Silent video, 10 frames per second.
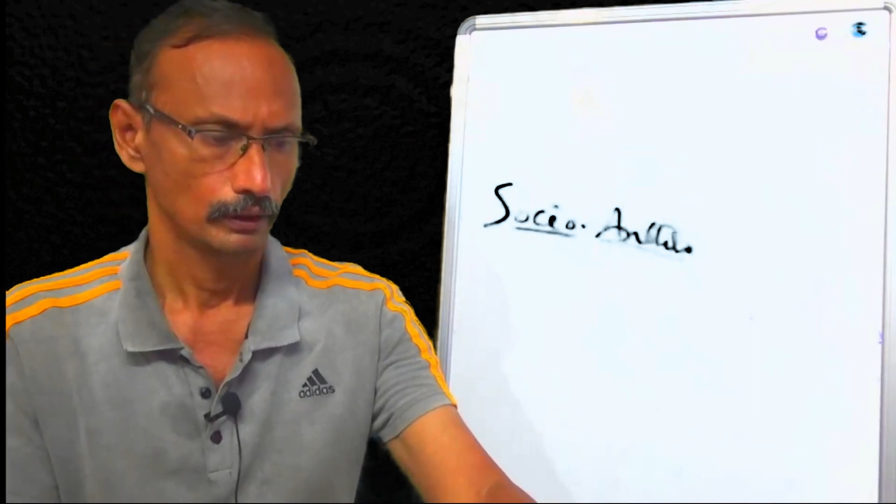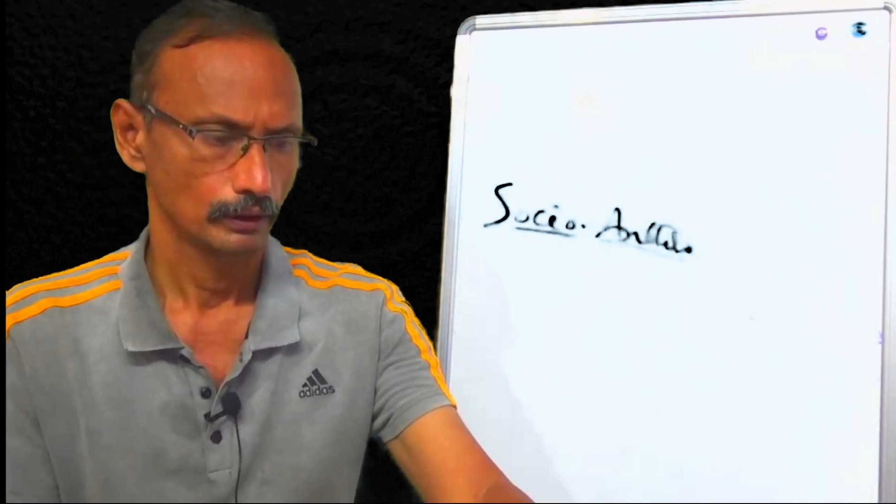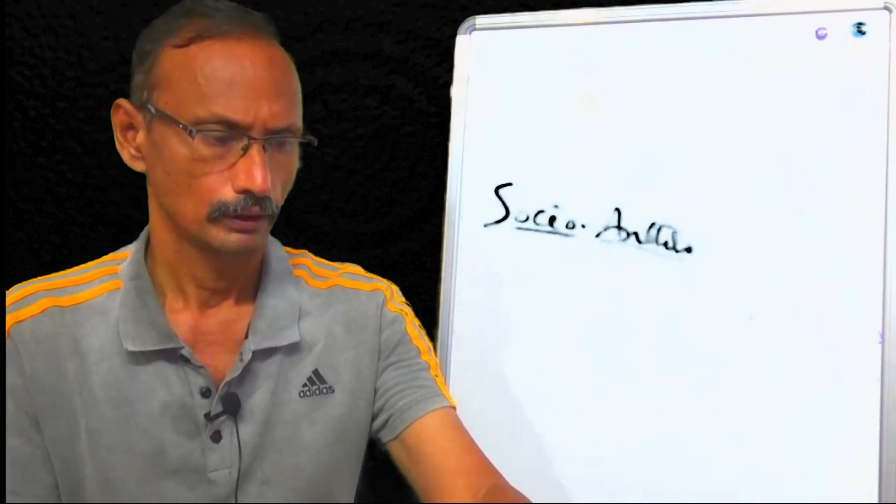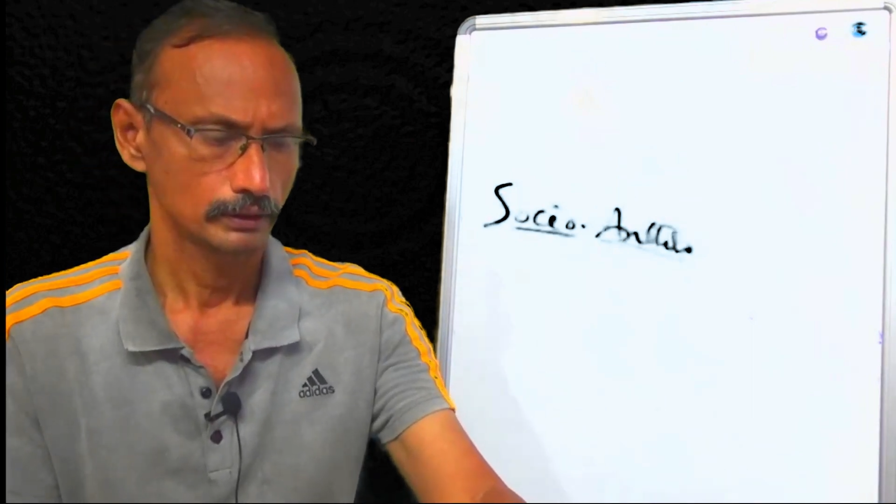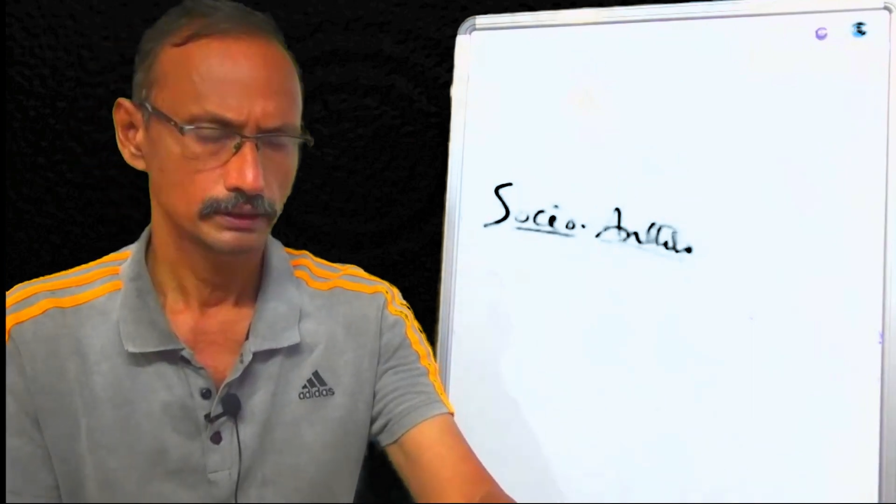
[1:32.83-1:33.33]

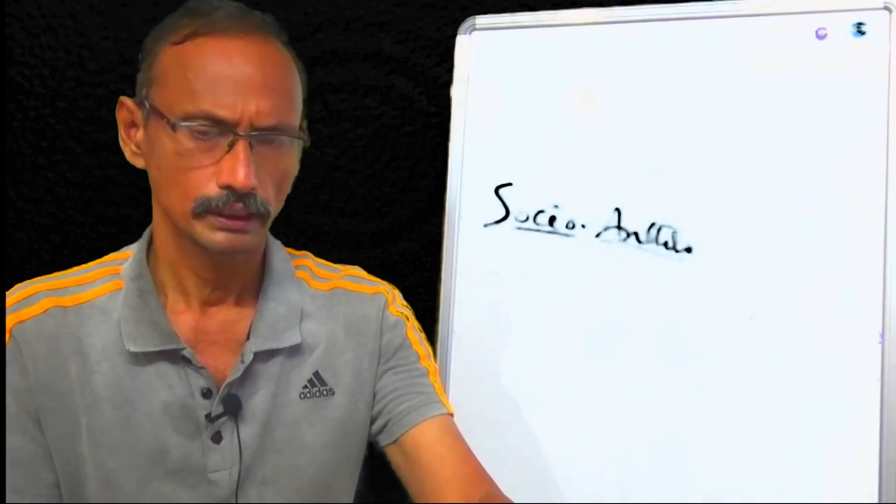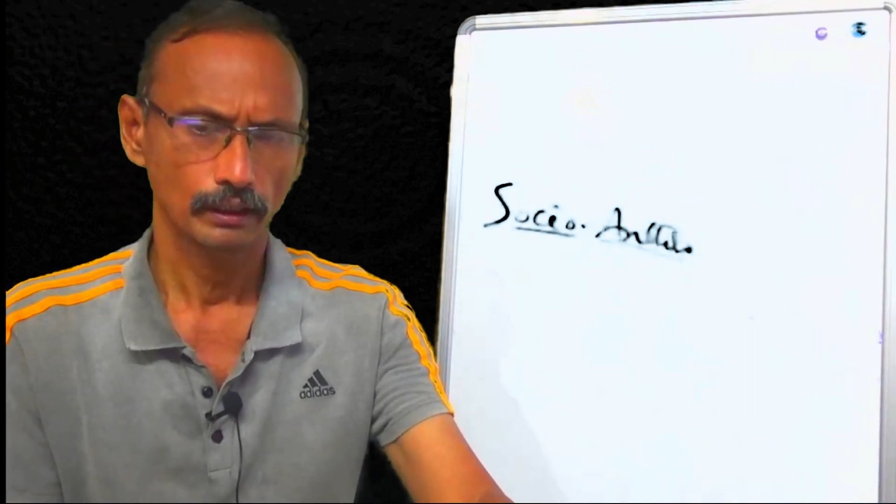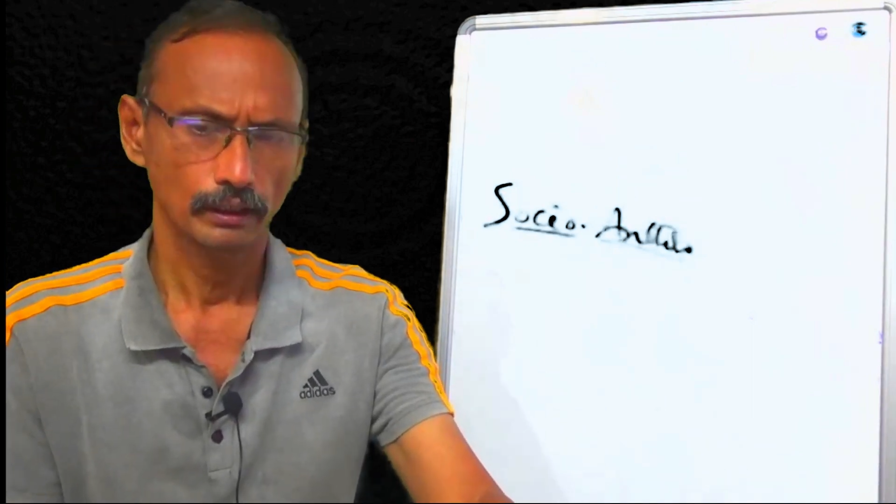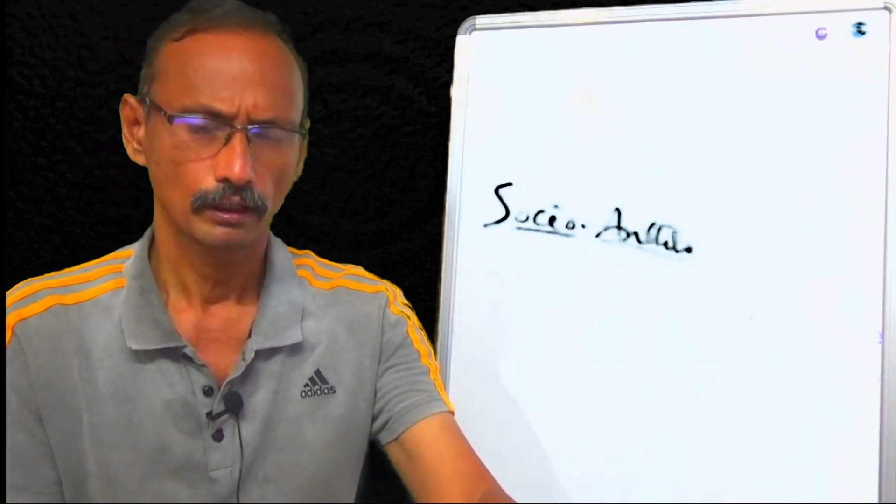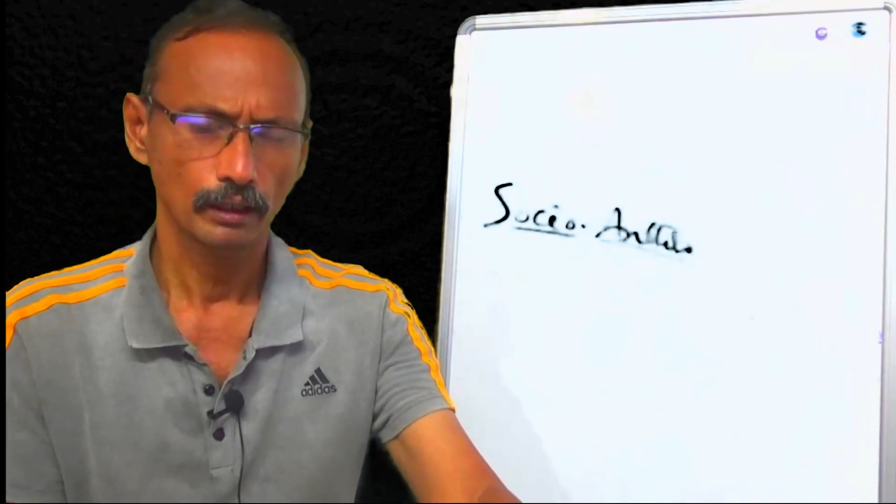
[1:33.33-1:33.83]
See,
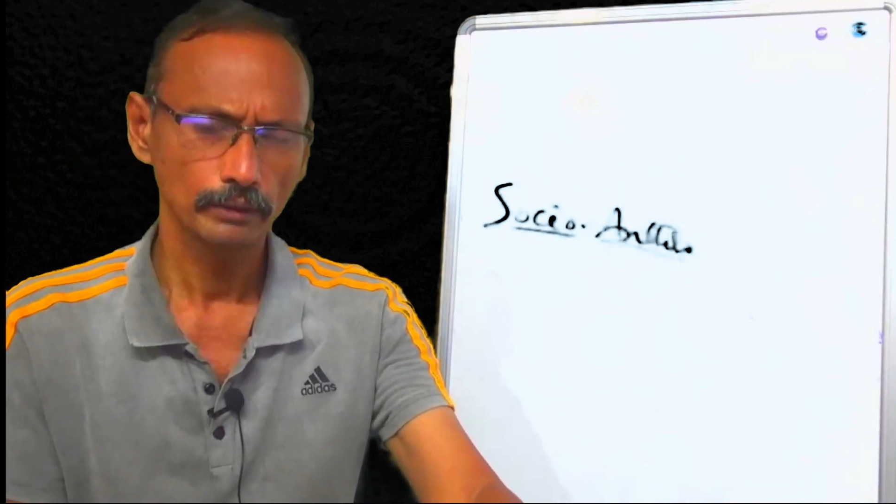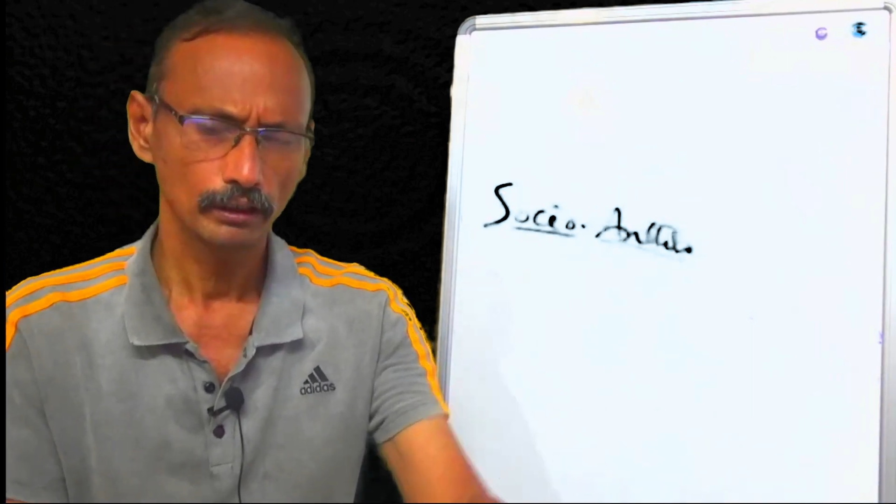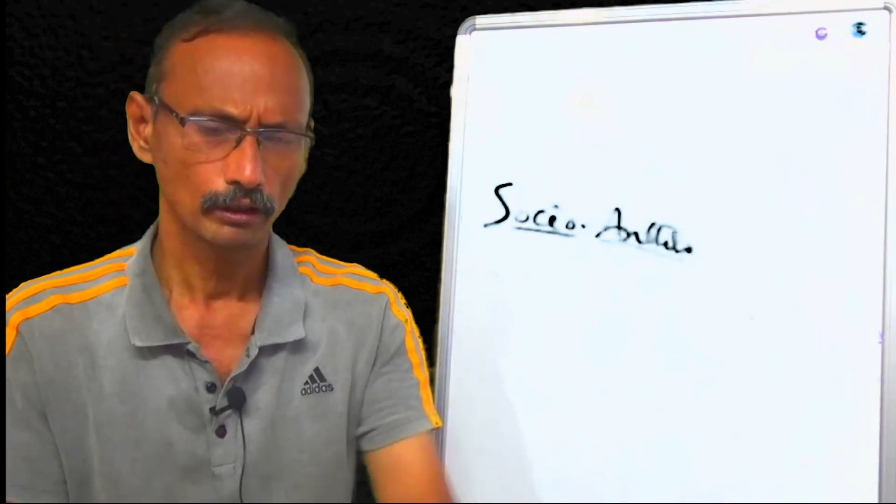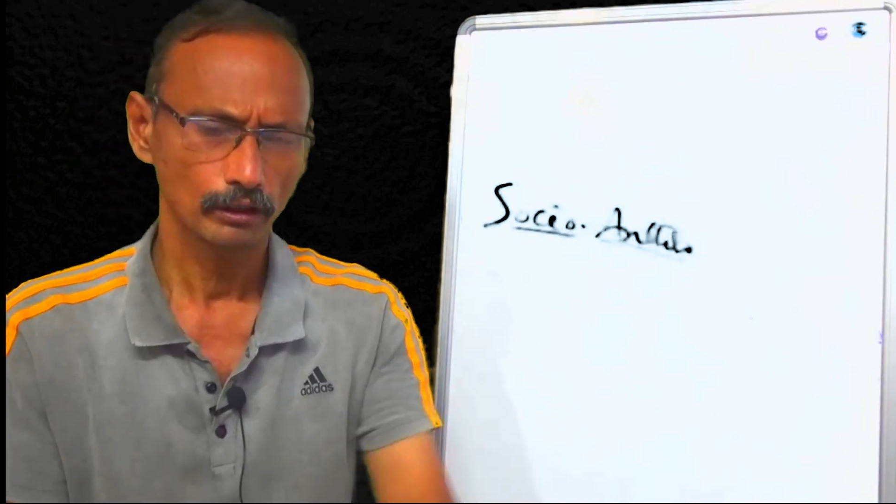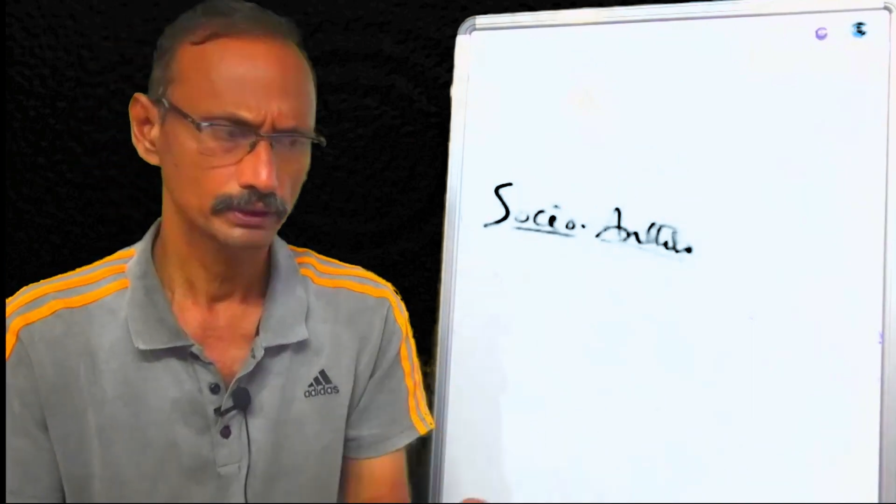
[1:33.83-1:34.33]
common
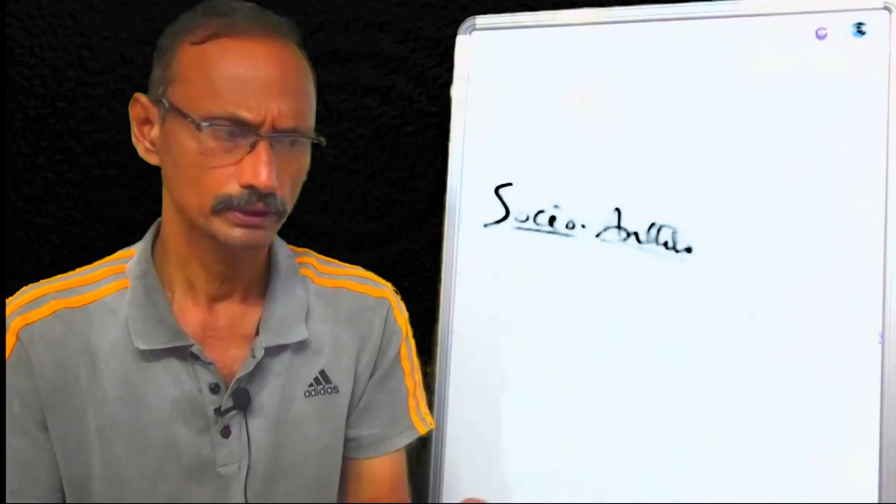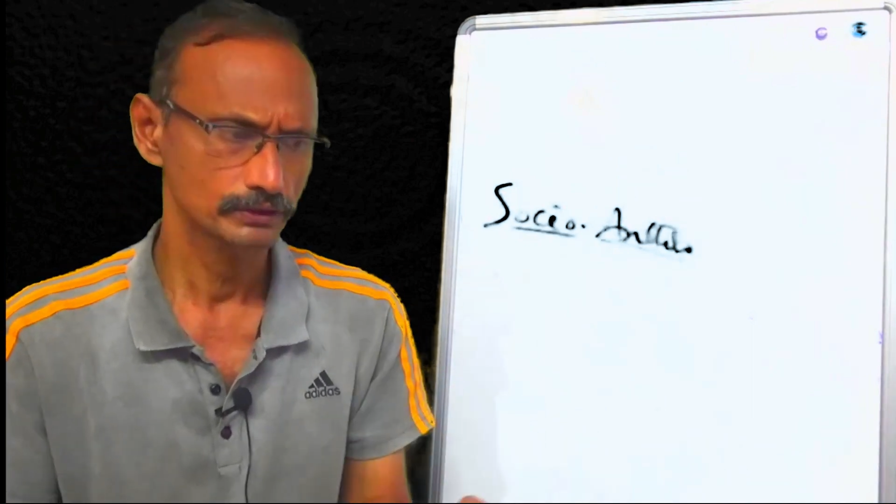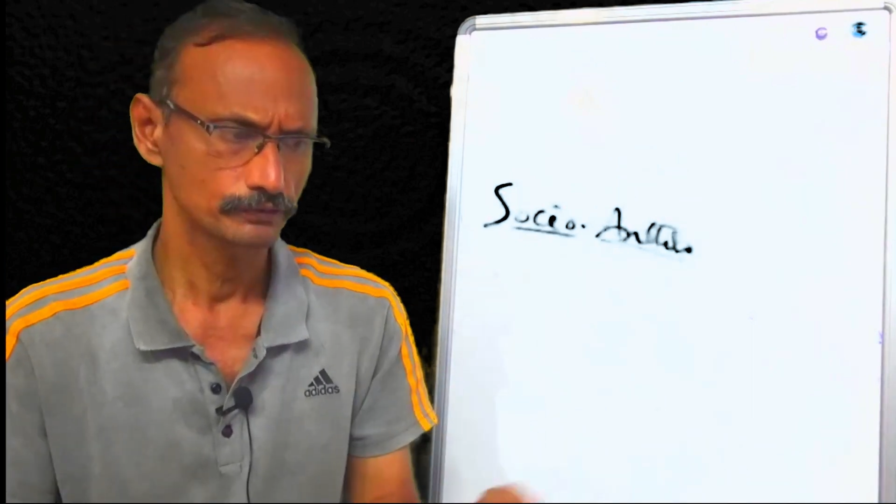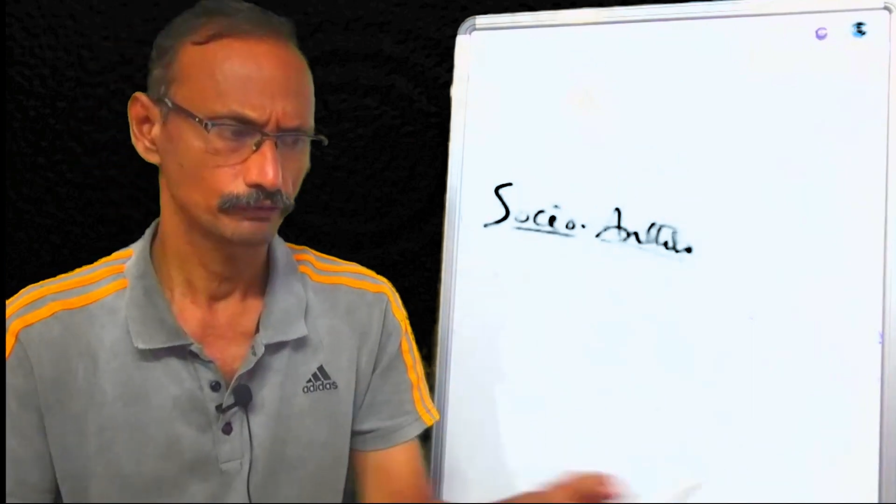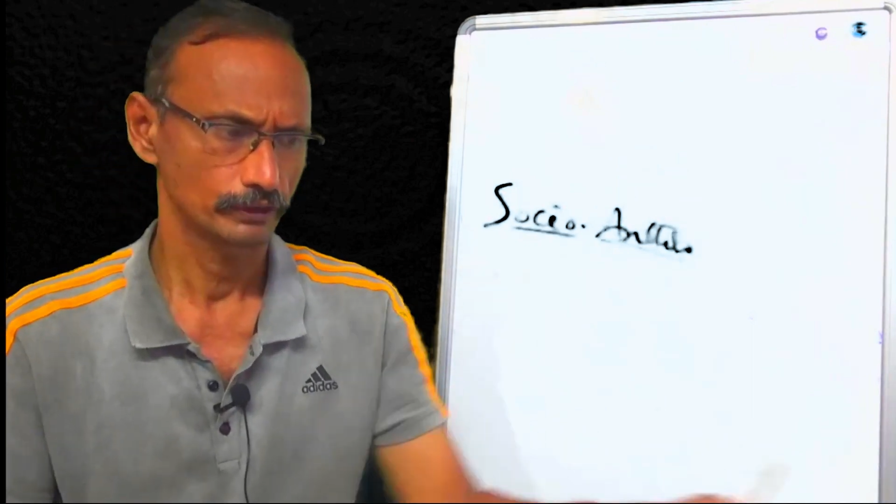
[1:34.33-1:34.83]
topics
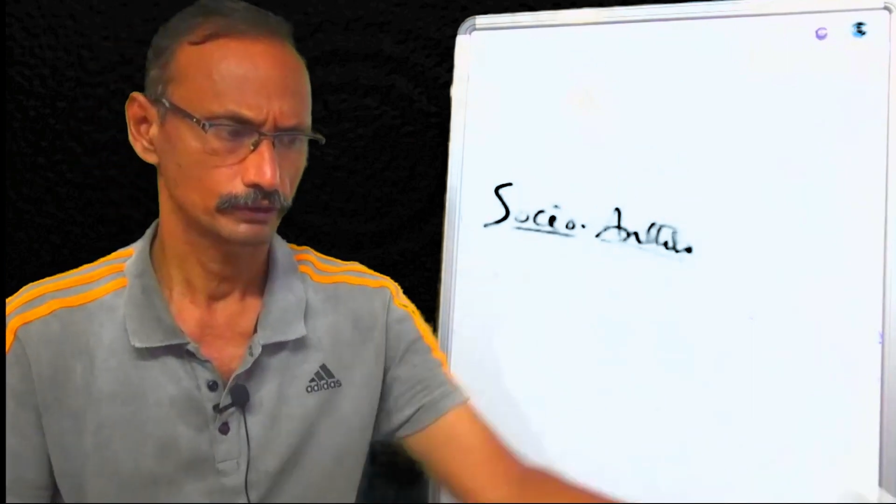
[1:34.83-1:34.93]
for